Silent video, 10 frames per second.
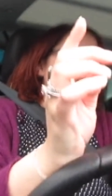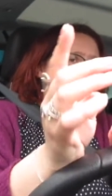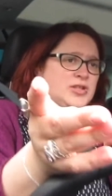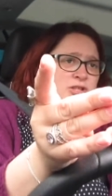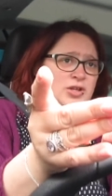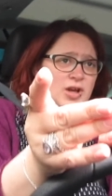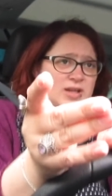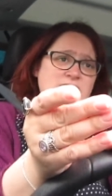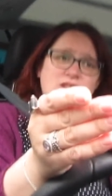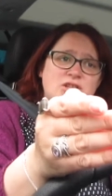Really should have got a
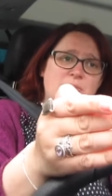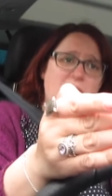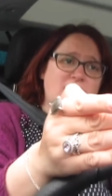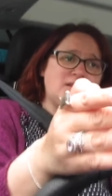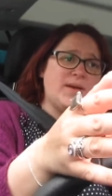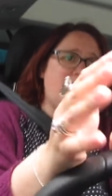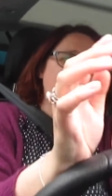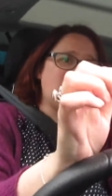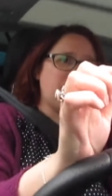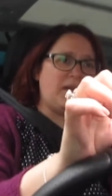conditioner bar as well,
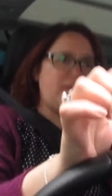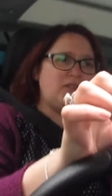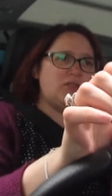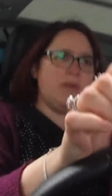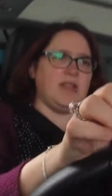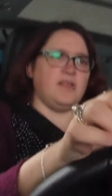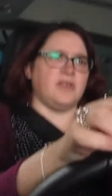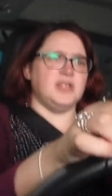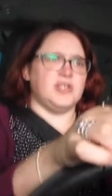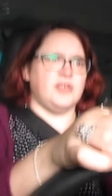because I'm going to have to use a regular
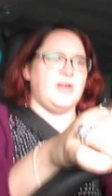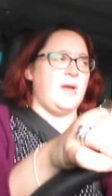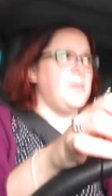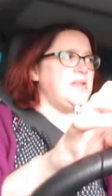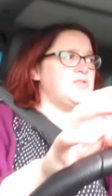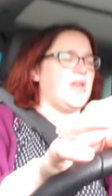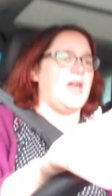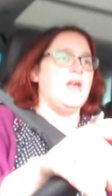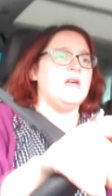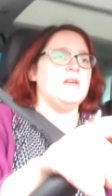conditioner now, but that's okay.